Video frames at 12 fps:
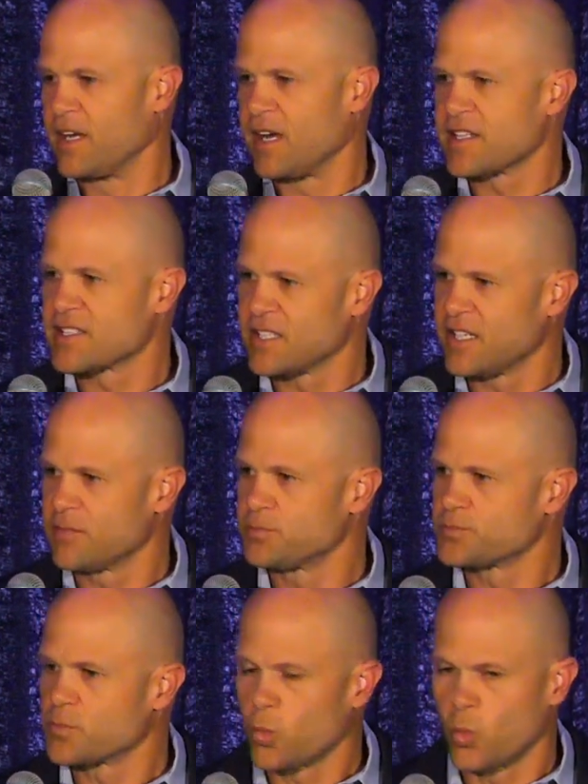I
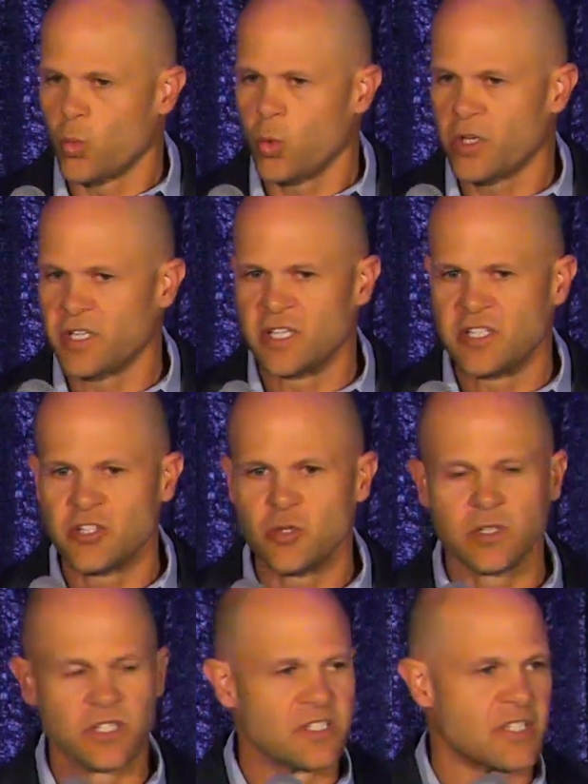said, well, in
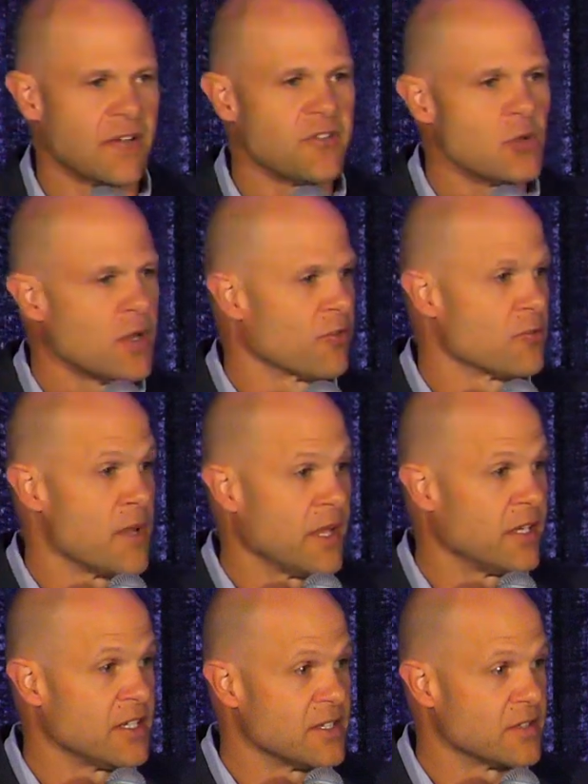doing this, have you ever
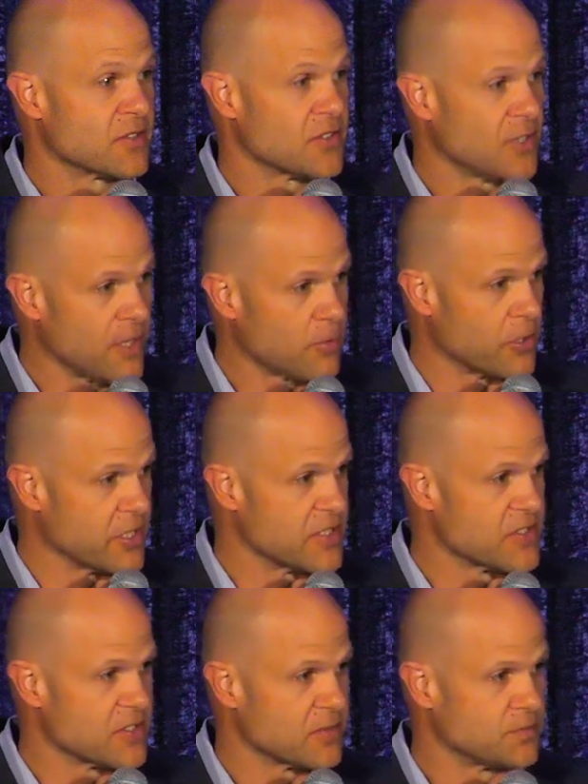met any
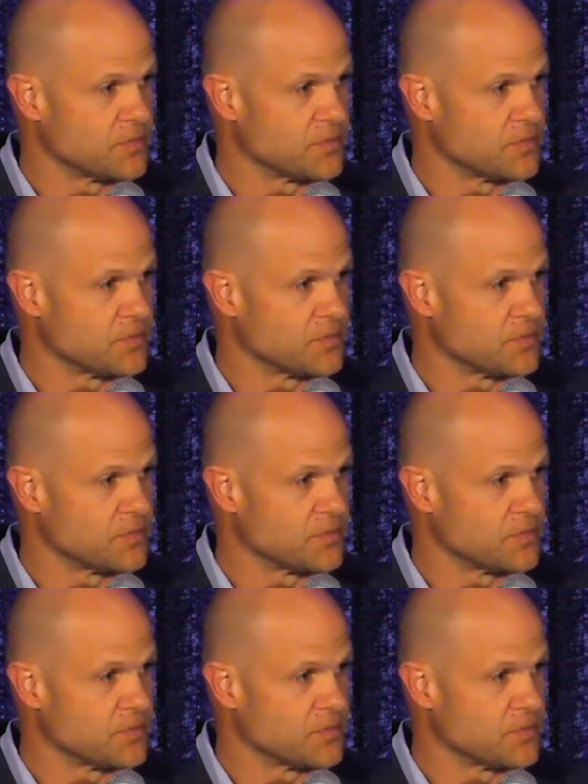celebrities?